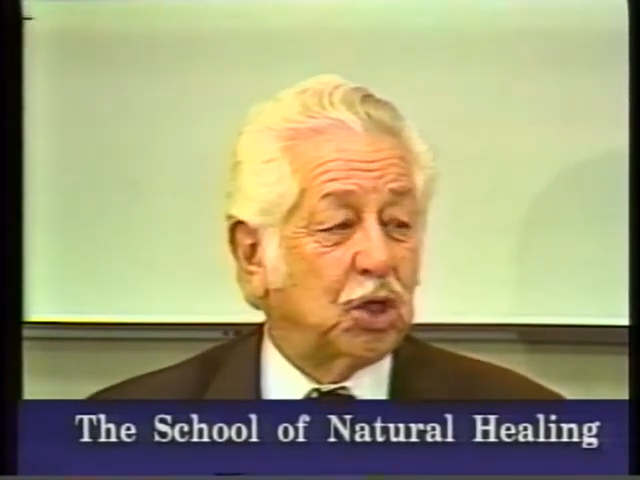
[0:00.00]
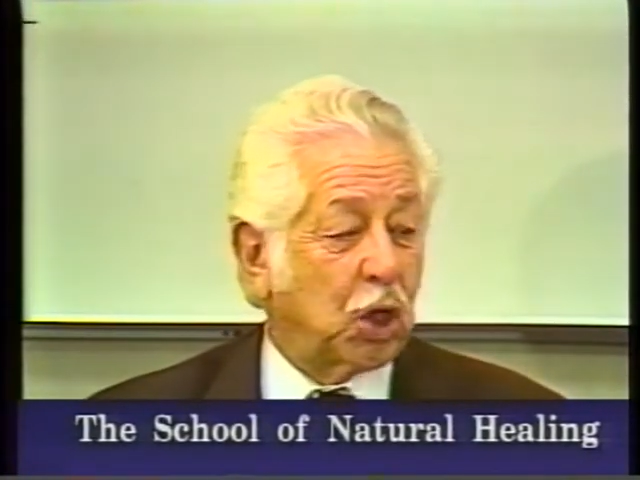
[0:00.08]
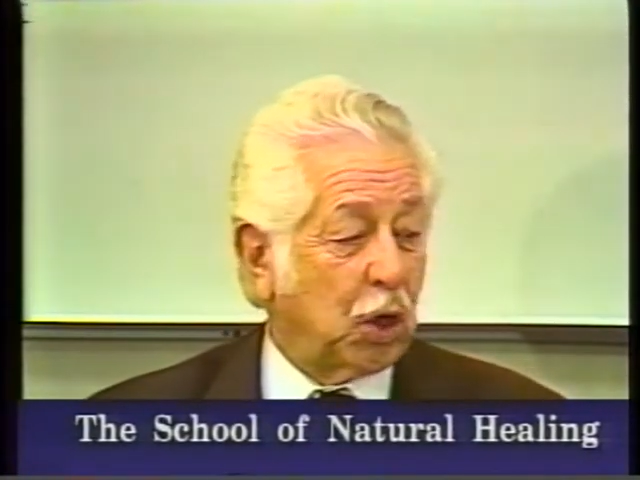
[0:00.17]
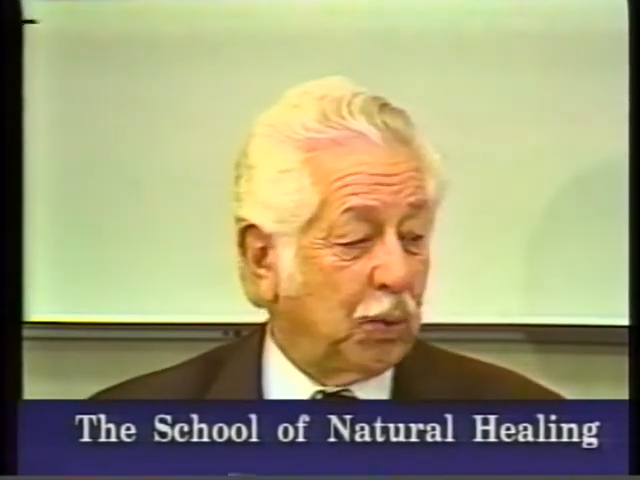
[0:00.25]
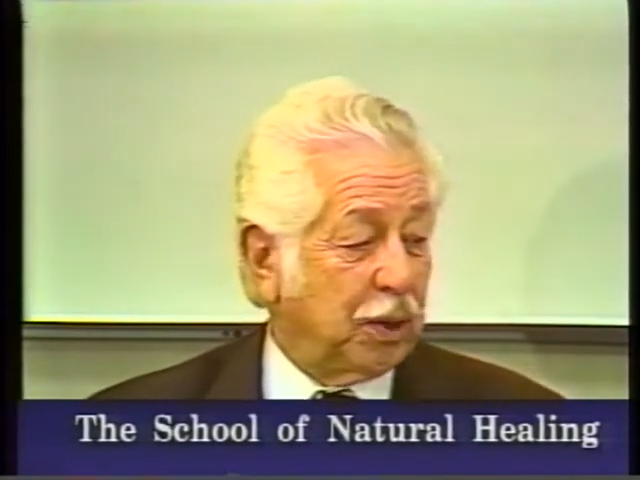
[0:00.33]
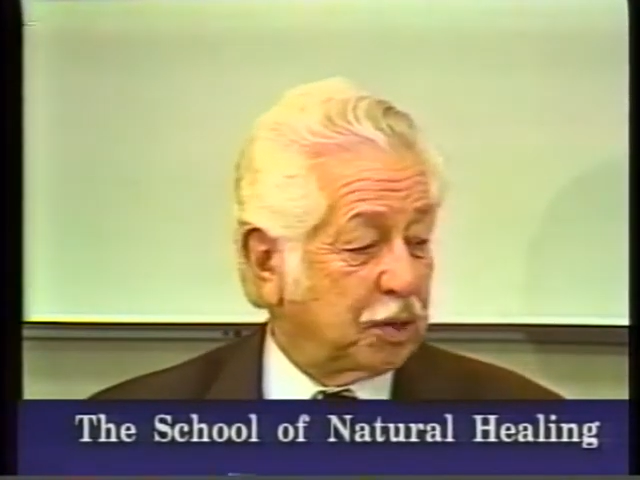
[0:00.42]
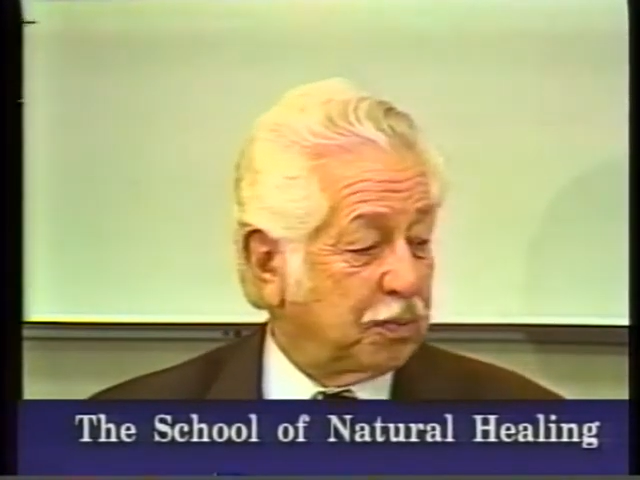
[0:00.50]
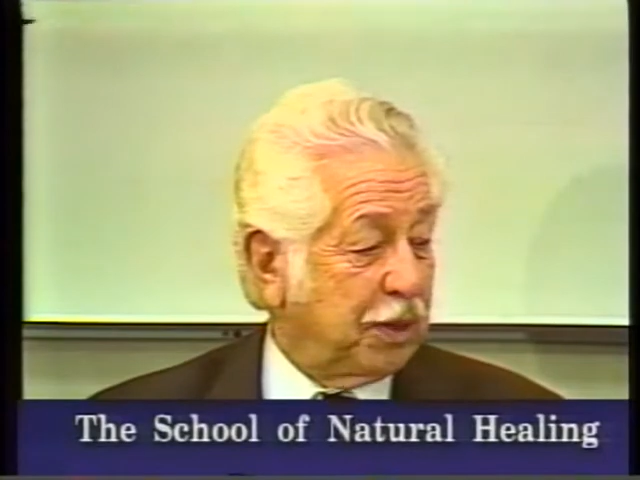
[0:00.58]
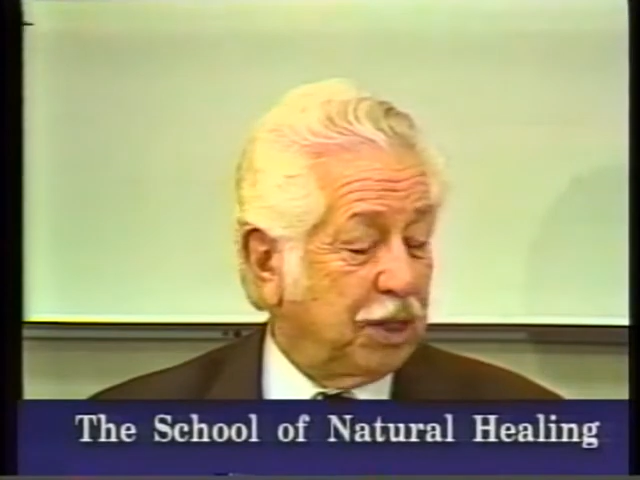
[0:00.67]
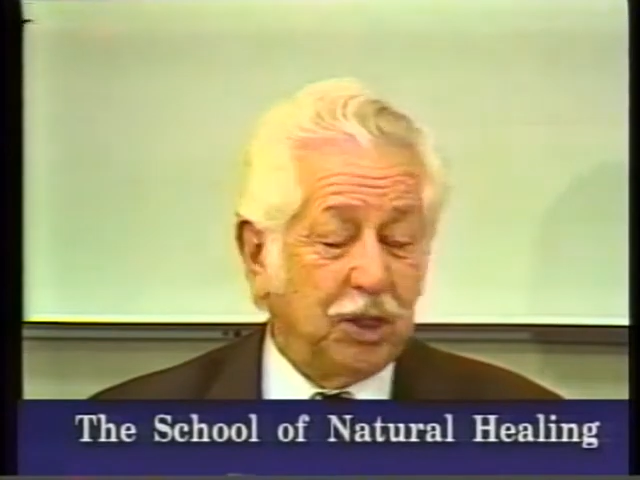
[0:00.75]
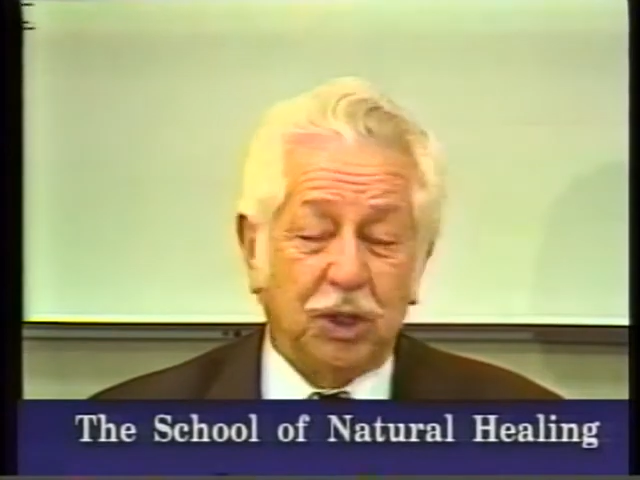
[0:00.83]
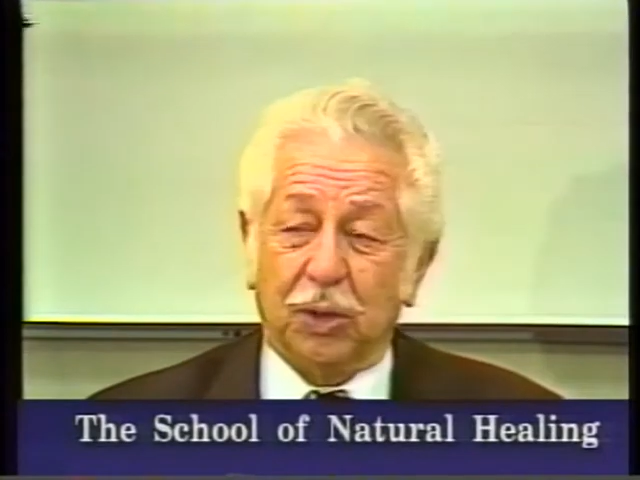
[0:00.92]
term that's
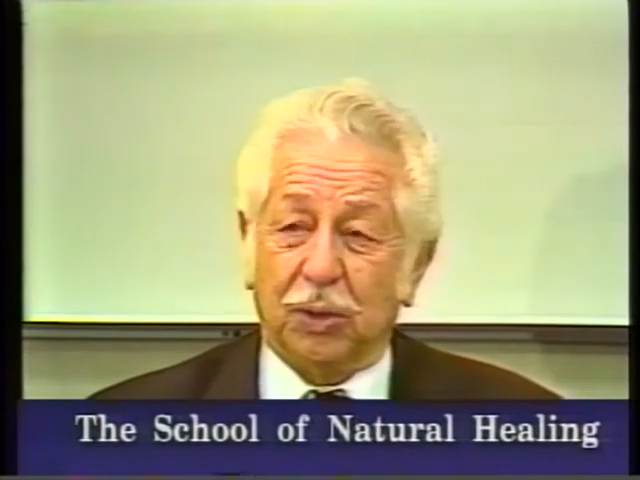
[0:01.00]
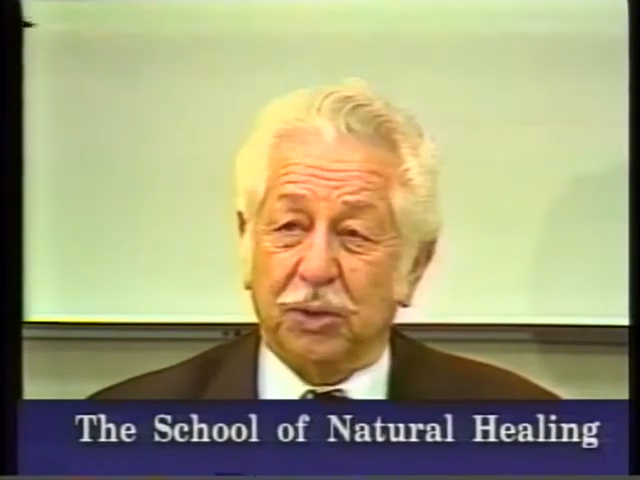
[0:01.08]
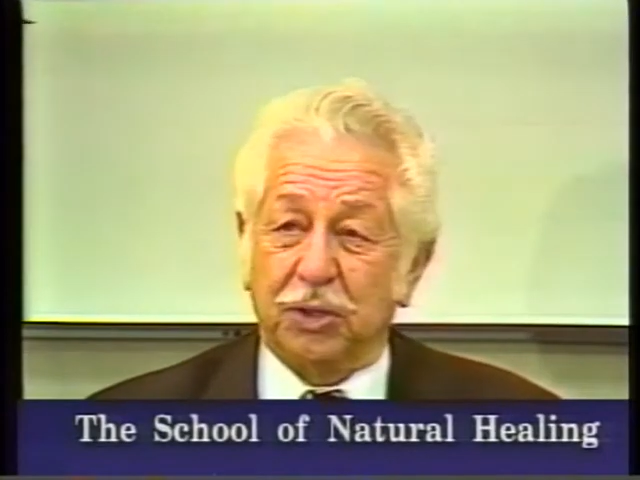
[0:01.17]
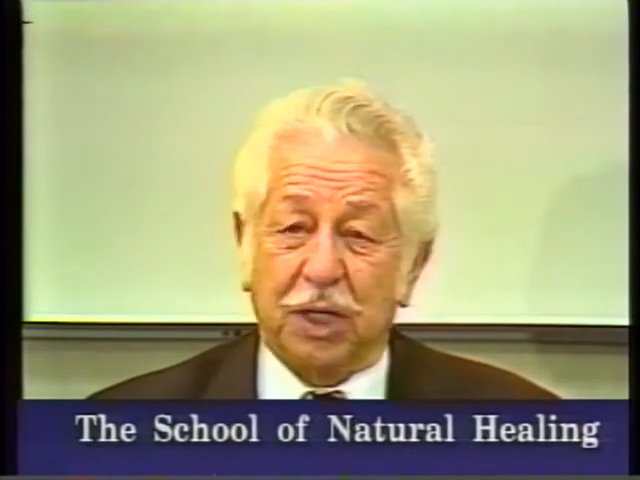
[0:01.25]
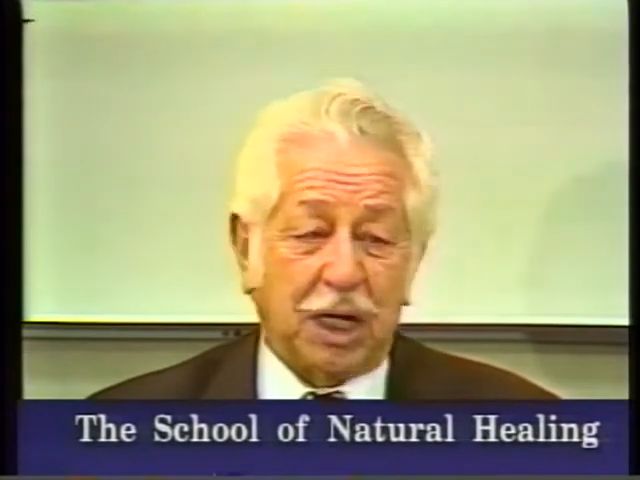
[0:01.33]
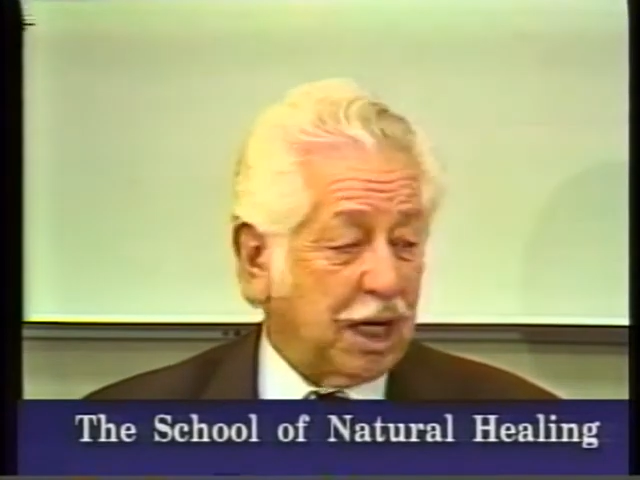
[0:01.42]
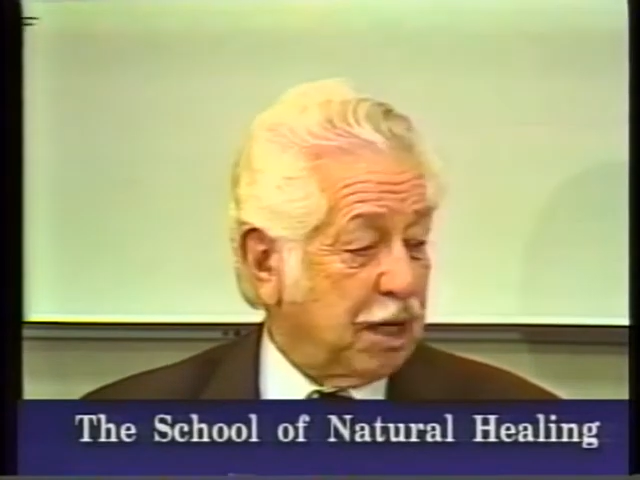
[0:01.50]
been used